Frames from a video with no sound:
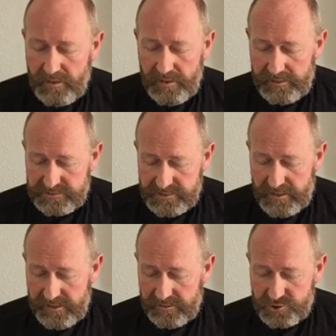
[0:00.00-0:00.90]

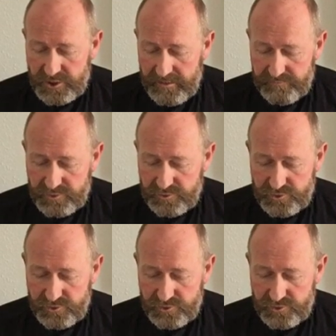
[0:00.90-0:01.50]
Isaiah chapter